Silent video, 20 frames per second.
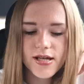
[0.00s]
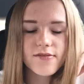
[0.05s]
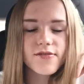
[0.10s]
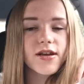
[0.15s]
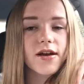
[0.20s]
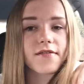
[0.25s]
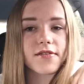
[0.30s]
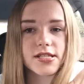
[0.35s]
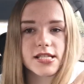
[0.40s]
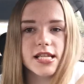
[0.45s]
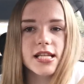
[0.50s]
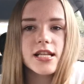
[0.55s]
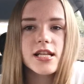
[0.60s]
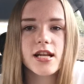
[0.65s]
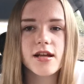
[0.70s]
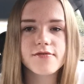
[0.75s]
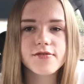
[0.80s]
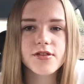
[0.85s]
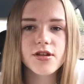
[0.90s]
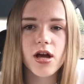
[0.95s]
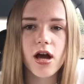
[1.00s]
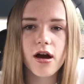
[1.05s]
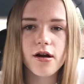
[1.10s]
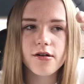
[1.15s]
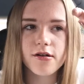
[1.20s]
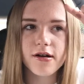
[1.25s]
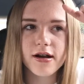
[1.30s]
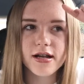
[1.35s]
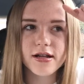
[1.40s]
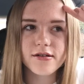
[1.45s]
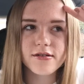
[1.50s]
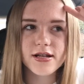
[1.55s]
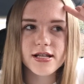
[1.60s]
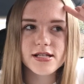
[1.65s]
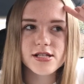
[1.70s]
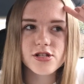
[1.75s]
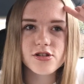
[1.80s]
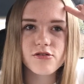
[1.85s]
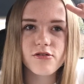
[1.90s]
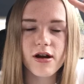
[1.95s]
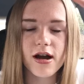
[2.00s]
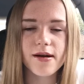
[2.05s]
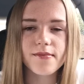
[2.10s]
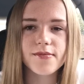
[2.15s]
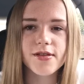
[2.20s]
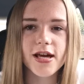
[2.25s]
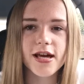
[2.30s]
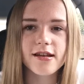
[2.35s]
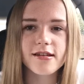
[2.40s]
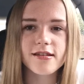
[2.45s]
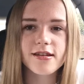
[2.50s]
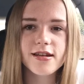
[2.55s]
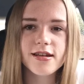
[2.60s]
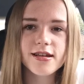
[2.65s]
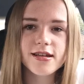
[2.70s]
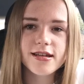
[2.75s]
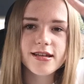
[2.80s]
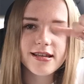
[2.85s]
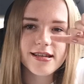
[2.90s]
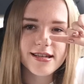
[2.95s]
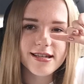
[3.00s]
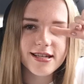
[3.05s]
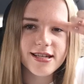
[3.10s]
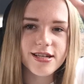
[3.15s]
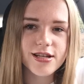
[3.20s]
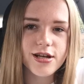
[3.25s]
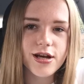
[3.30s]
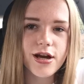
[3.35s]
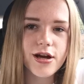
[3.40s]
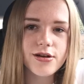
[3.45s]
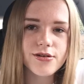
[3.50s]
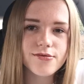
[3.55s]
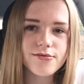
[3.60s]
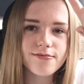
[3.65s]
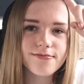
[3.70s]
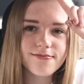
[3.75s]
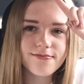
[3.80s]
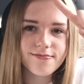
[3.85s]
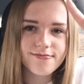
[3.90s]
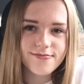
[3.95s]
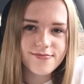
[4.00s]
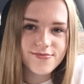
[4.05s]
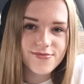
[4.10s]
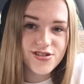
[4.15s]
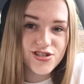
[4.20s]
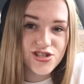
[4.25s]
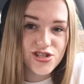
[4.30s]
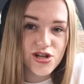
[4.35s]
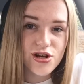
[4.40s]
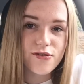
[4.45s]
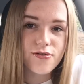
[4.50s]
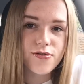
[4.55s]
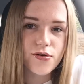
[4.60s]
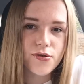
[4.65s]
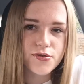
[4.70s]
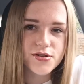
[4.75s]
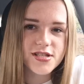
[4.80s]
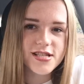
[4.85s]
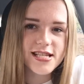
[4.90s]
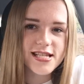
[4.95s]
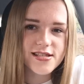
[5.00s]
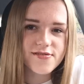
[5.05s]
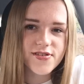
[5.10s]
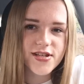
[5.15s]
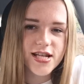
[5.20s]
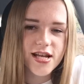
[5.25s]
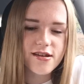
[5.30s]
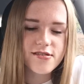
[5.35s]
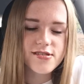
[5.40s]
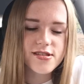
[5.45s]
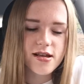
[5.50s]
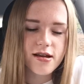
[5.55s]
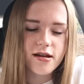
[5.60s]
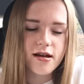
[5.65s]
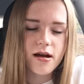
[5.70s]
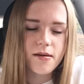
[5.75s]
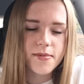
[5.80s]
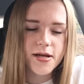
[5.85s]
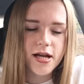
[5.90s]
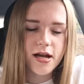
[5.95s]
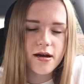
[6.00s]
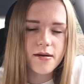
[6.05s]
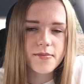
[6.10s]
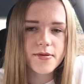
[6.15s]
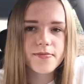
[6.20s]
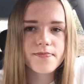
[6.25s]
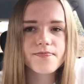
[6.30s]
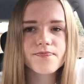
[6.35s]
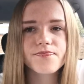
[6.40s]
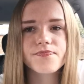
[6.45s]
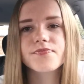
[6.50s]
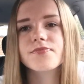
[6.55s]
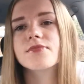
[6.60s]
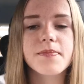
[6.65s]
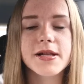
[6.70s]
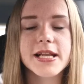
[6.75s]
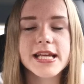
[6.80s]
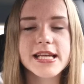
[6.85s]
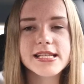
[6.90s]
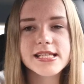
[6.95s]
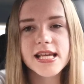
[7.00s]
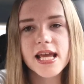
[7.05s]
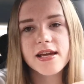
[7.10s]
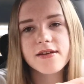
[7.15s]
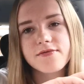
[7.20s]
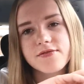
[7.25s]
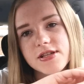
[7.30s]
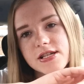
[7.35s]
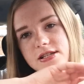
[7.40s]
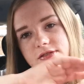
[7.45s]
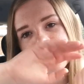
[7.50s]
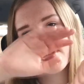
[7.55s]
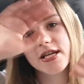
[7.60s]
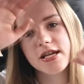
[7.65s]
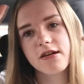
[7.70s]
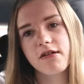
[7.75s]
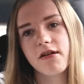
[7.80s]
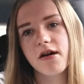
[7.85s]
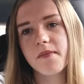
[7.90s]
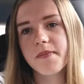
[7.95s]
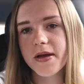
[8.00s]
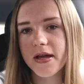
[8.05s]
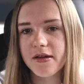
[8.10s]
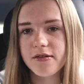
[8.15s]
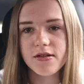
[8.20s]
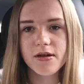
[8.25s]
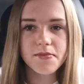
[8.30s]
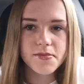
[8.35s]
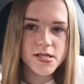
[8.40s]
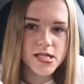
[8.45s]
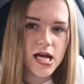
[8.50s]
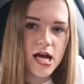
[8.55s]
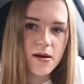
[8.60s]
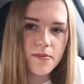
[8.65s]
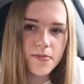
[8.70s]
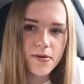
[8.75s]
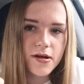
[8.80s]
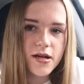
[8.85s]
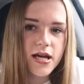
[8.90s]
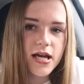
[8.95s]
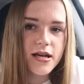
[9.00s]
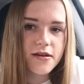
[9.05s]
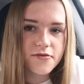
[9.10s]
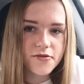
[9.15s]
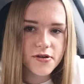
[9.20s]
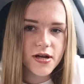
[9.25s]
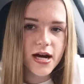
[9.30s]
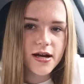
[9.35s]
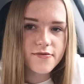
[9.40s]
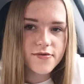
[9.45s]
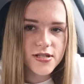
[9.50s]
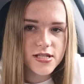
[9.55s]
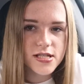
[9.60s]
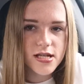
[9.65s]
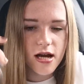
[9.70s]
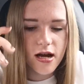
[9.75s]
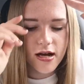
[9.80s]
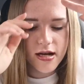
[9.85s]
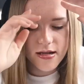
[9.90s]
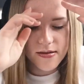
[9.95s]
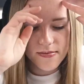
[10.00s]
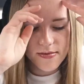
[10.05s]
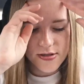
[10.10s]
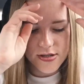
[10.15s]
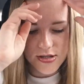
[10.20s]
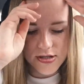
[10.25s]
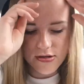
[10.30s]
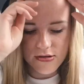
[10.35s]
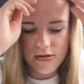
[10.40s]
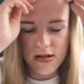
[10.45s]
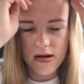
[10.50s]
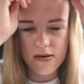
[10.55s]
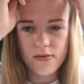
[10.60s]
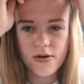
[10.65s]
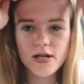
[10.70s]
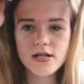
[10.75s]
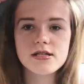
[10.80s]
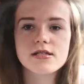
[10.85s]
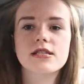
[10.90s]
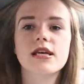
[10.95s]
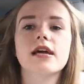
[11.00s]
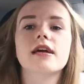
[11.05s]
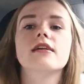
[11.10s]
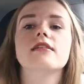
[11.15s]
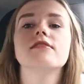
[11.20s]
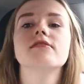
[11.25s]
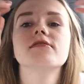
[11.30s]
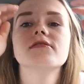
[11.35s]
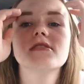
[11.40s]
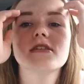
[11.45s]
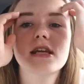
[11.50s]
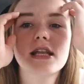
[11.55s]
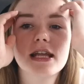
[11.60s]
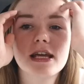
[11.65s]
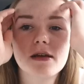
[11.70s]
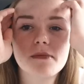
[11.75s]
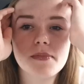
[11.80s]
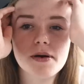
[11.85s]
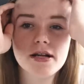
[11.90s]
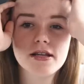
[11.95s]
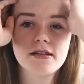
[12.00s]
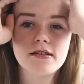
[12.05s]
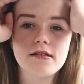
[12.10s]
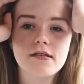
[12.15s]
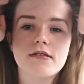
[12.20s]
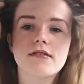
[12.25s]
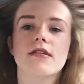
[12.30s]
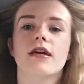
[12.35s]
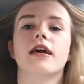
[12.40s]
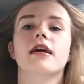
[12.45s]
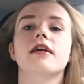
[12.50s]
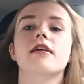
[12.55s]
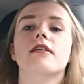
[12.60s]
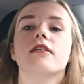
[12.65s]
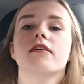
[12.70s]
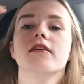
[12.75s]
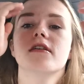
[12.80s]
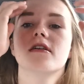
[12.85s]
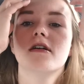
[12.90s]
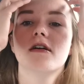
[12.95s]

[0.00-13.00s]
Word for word: If you haven't seen enough of the car already on Instagram, then, you know, just look forward to these videos that are coming up. Please give this video a big thumbs up if you have the time to do that one second click a button thing.